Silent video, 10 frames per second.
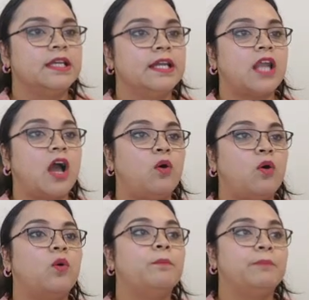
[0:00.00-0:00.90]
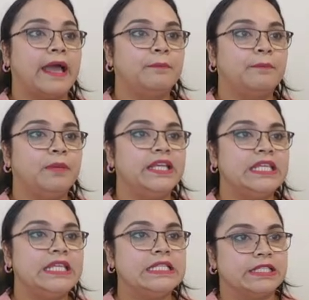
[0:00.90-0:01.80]
Now black played
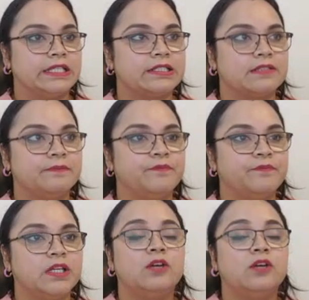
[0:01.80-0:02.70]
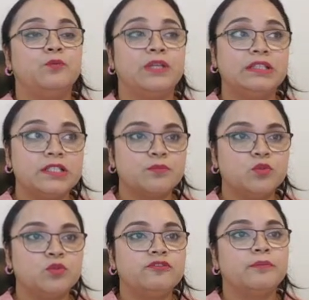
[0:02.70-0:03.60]
e6. With this move,